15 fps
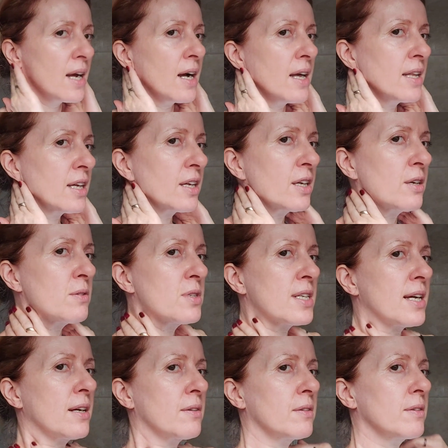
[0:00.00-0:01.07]
and then go
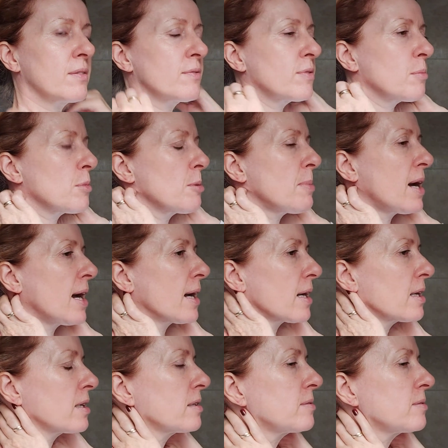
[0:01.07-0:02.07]
down from the back